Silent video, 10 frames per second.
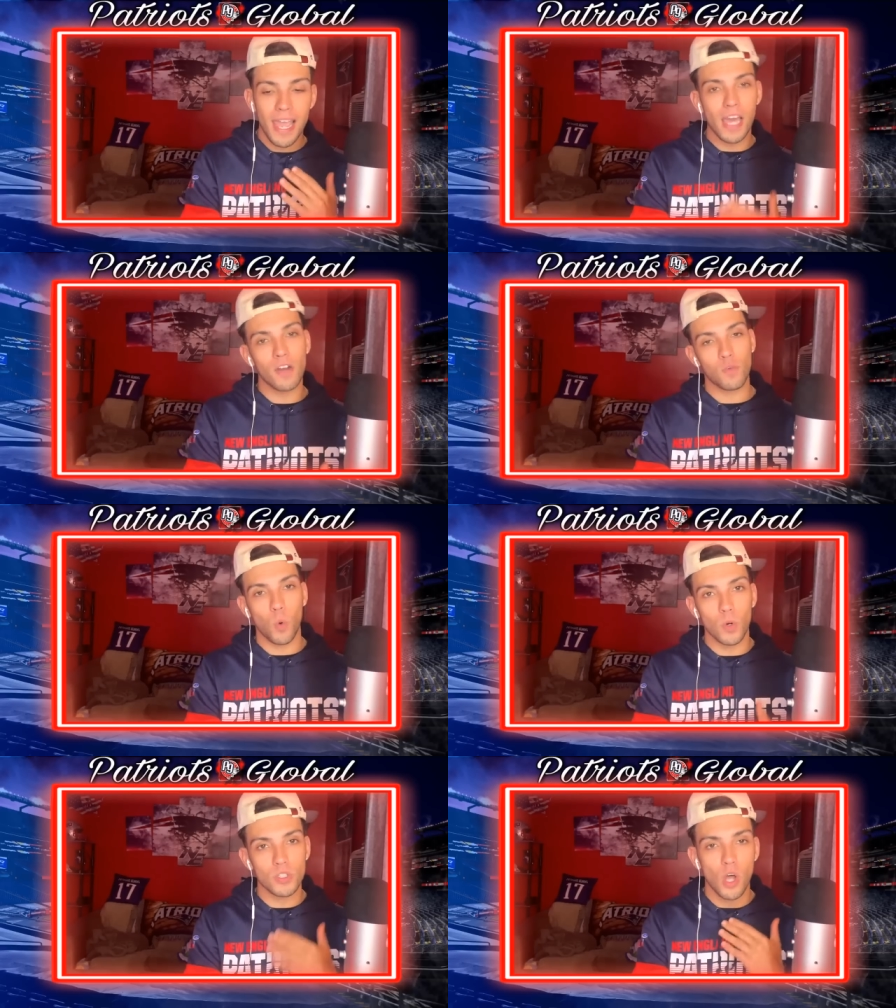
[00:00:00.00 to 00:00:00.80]
And of
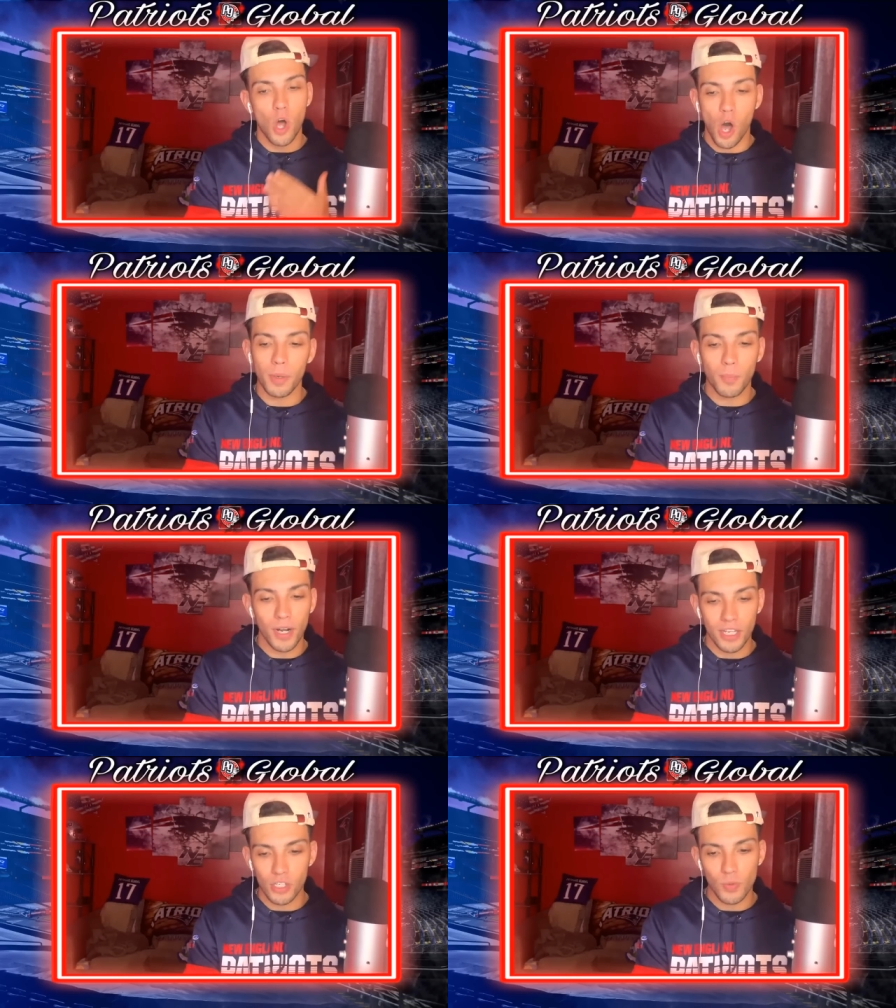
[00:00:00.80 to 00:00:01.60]
course, I'll be
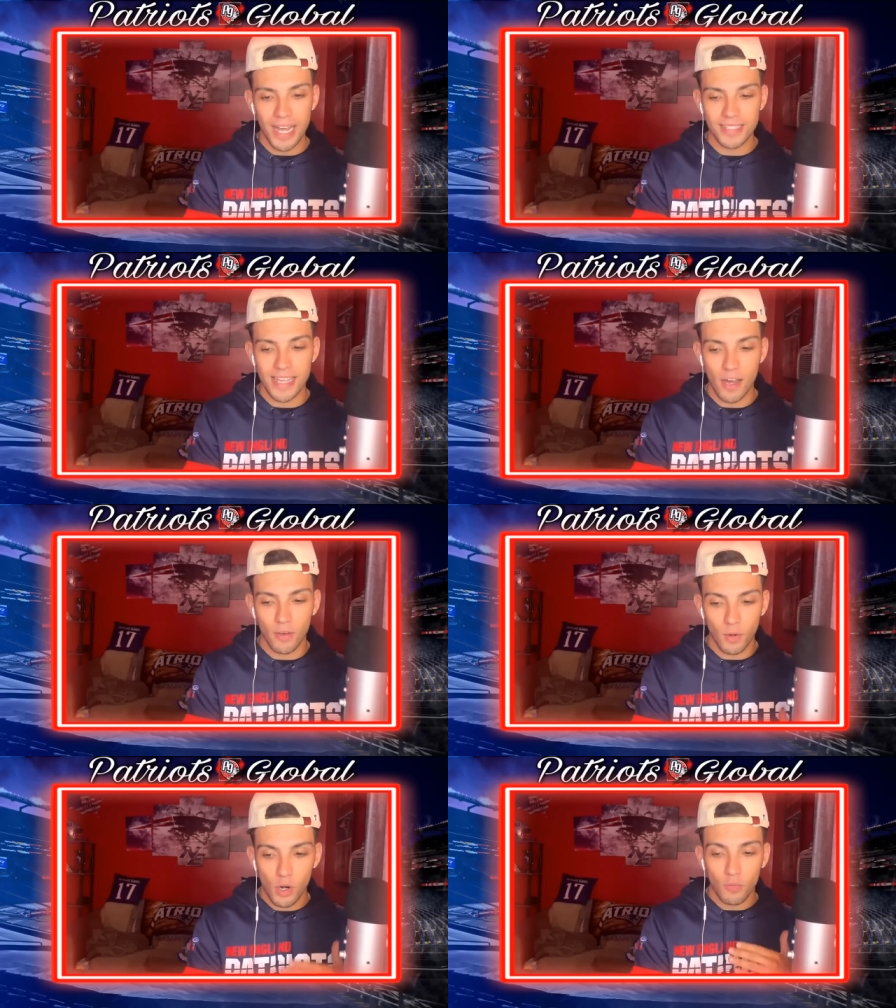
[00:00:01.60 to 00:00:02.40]
breaking you guys
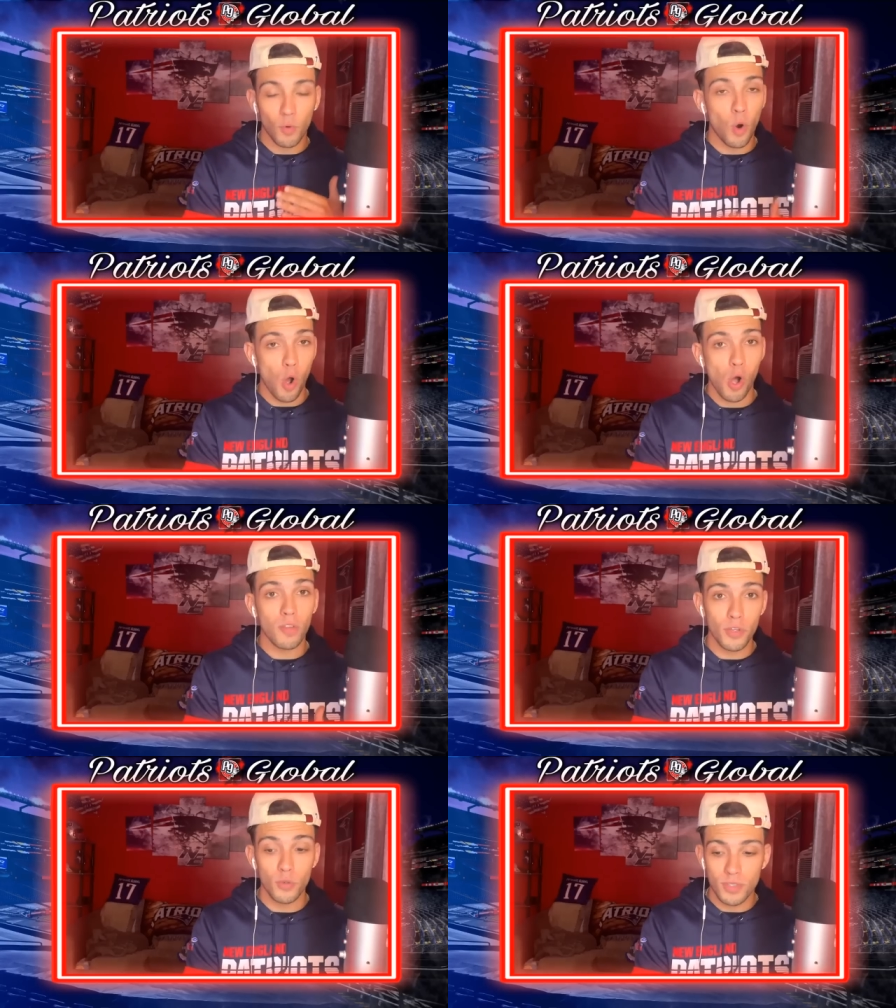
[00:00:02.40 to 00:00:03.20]
down for all of
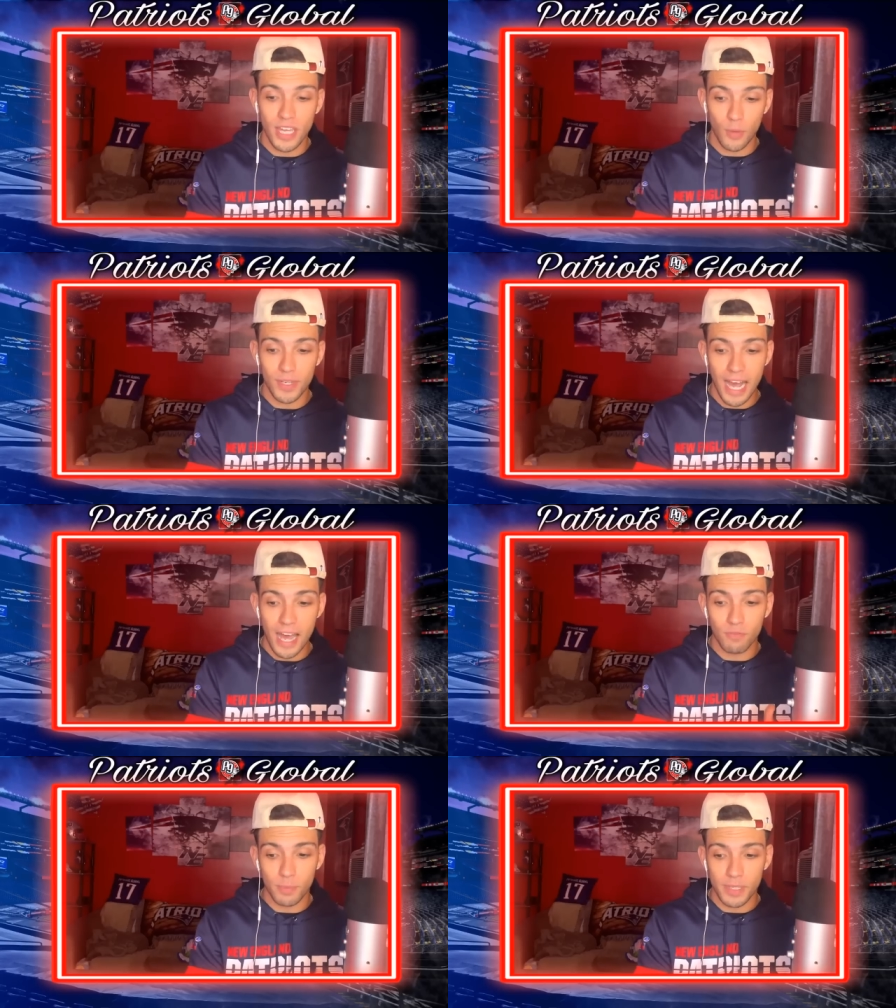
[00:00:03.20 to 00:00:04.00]
the news that we
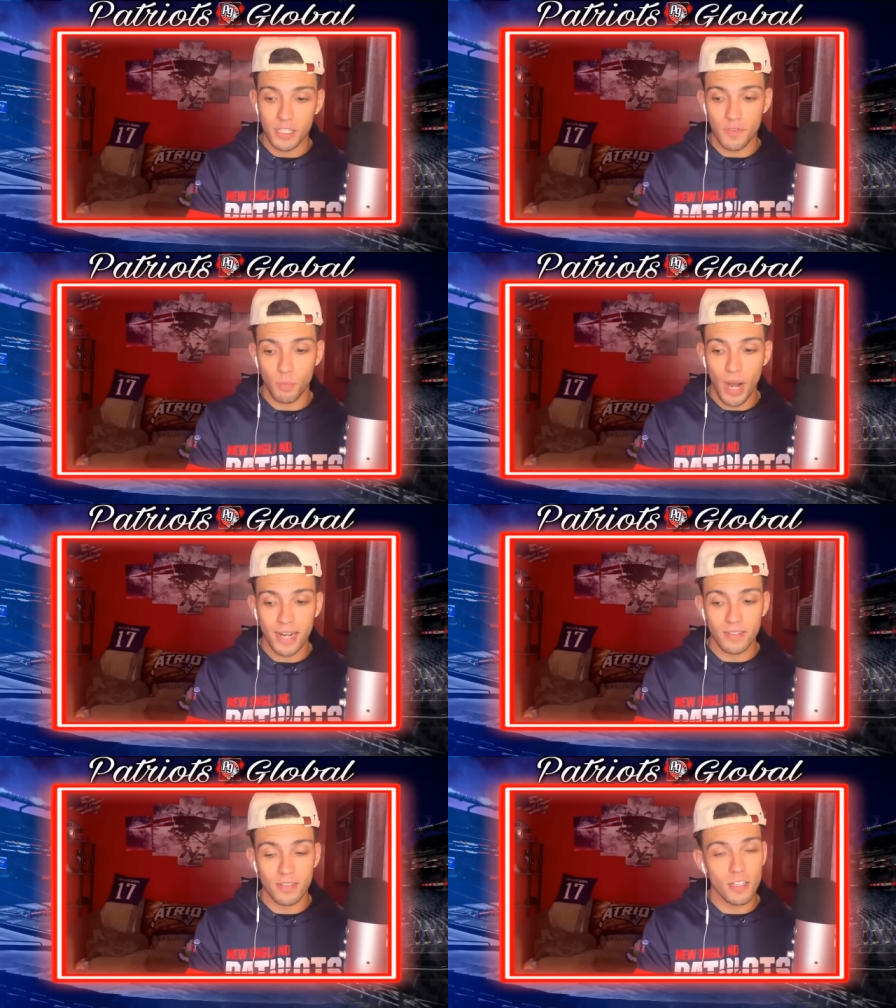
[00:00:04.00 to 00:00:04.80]
got from each of the
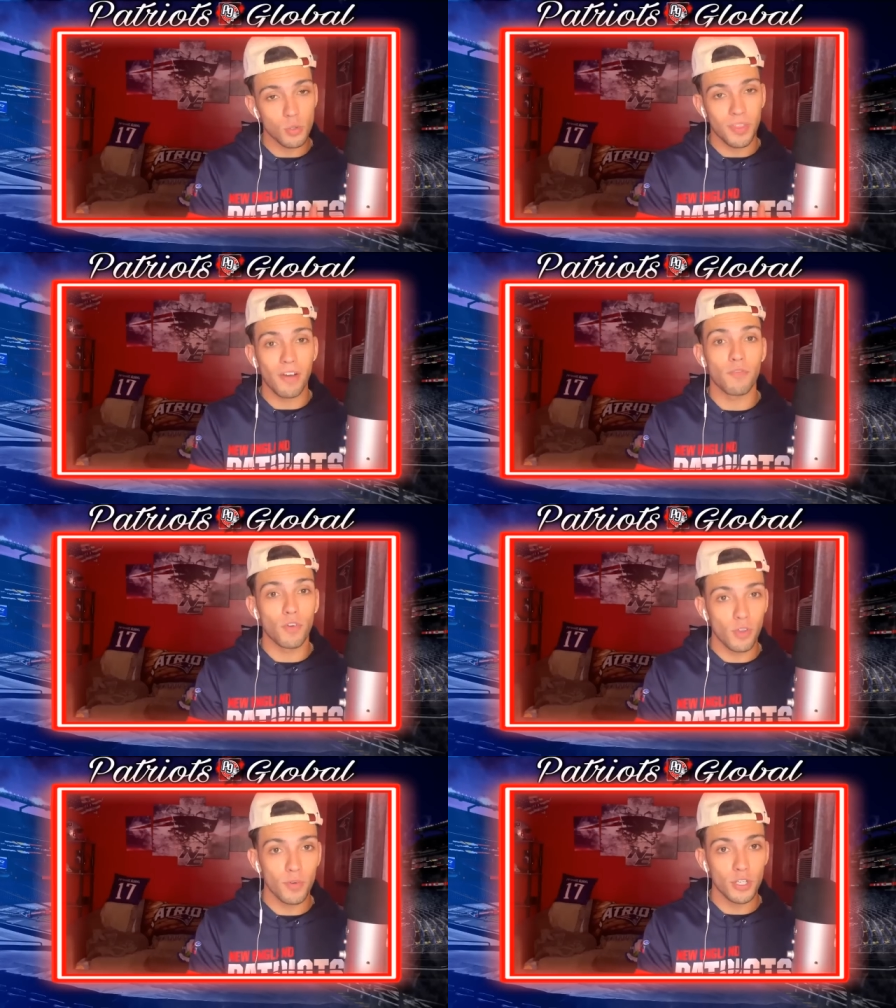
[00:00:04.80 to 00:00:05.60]
practices. Without
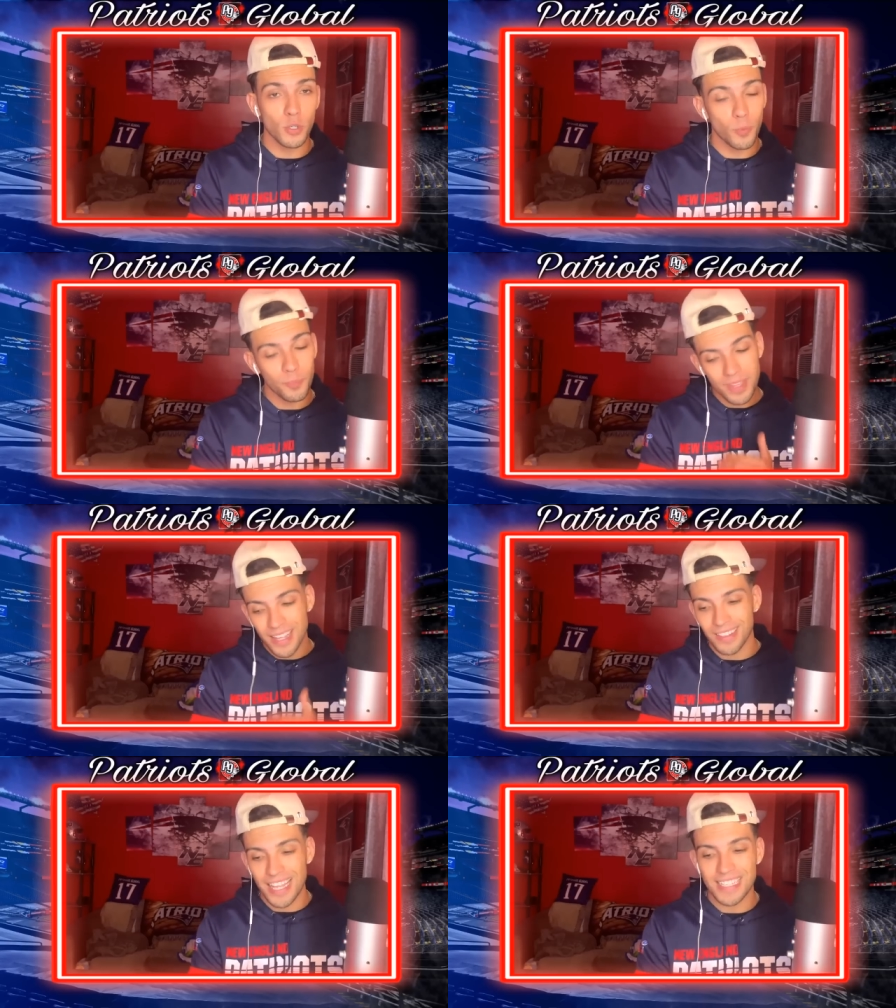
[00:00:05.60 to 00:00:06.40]
further ado,
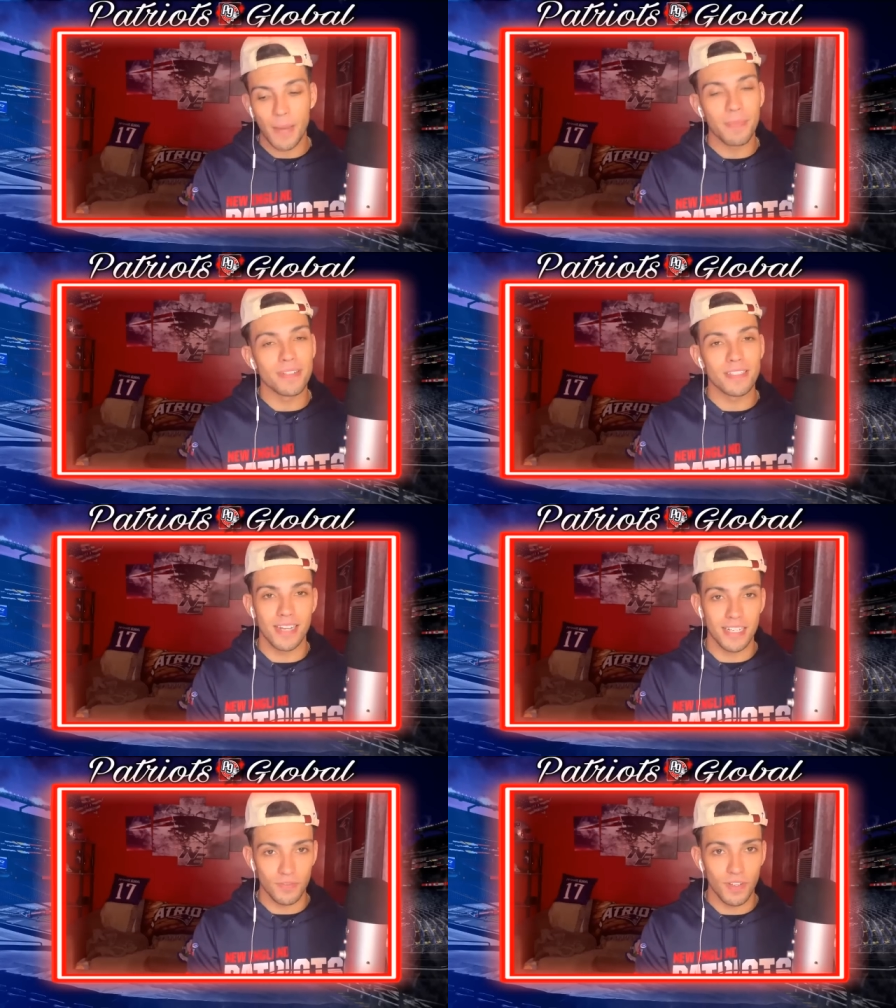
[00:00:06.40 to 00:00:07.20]
let's hop into
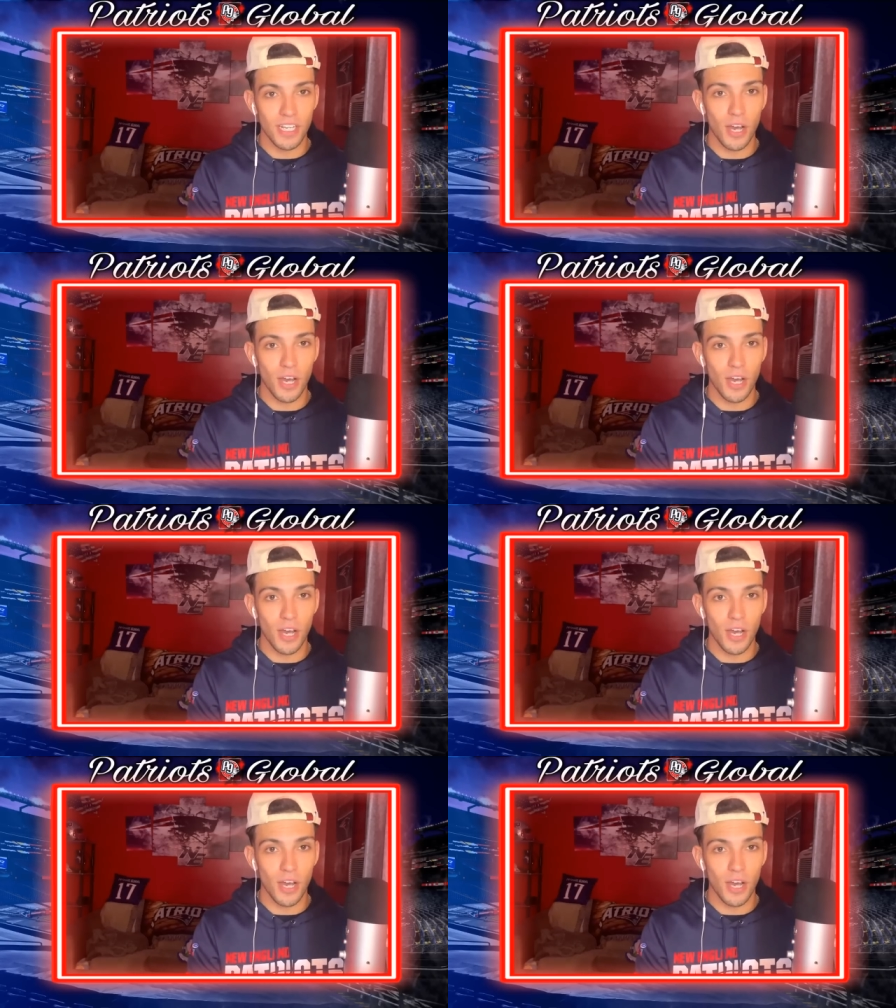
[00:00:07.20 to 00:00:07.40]
today's video.